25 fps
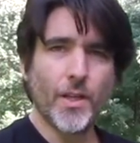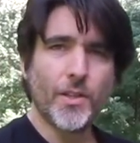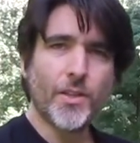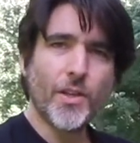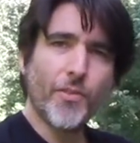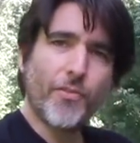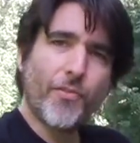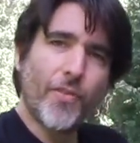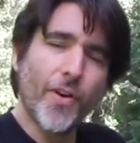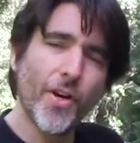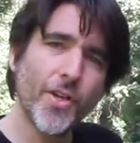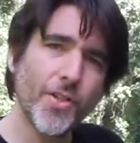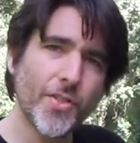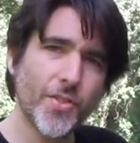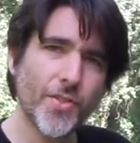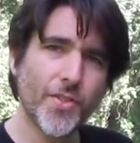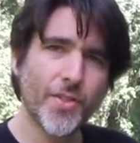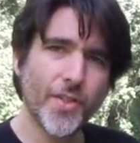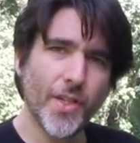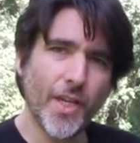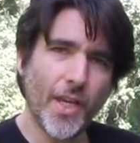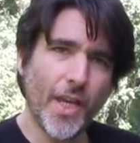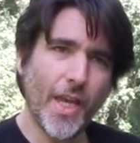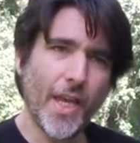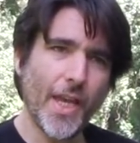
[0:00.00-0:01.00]
The
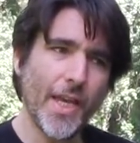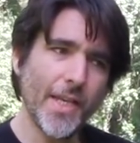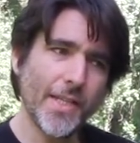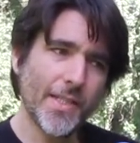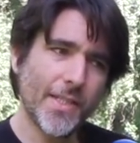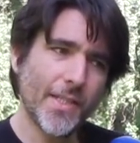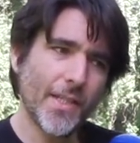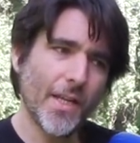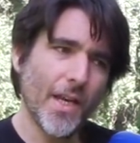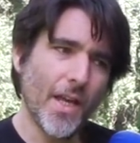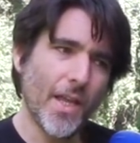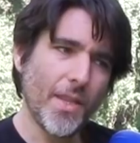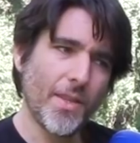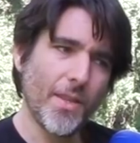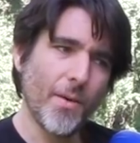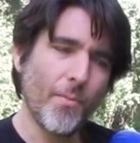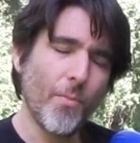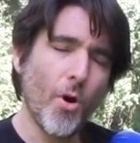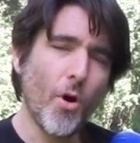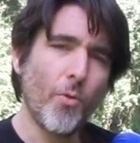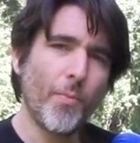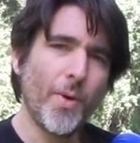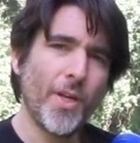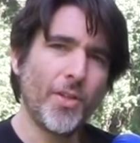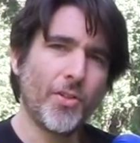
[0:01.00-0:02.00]
first is the
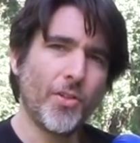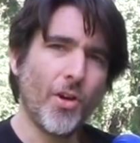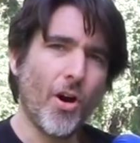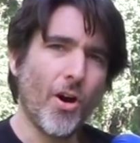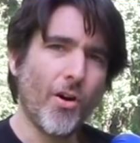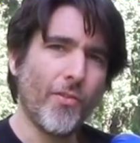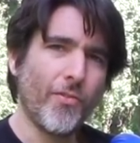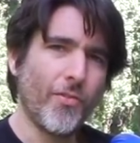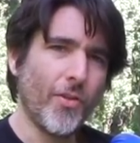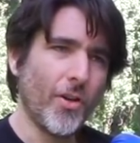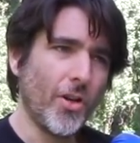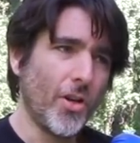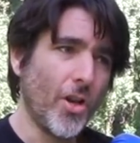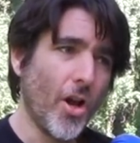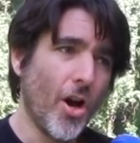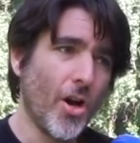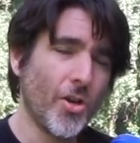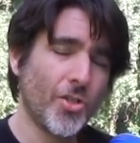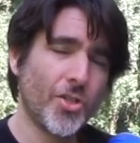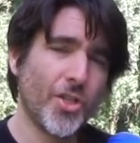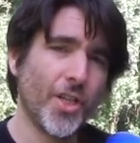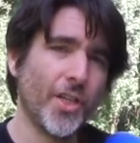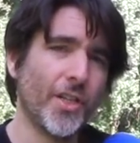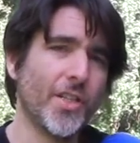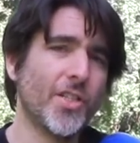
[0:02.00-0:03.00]
moment of
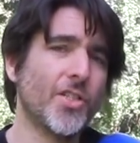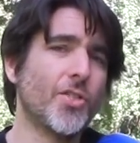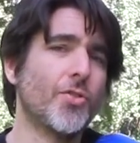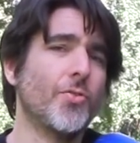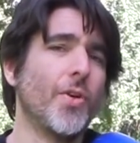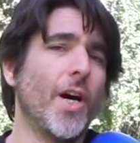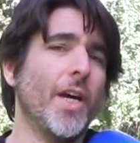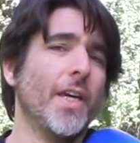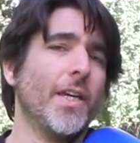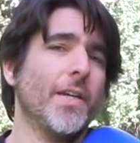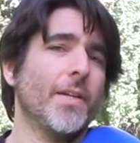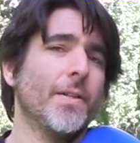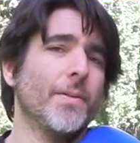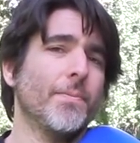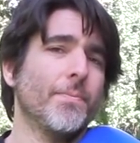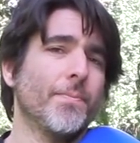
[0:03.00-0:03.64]
launching the strike,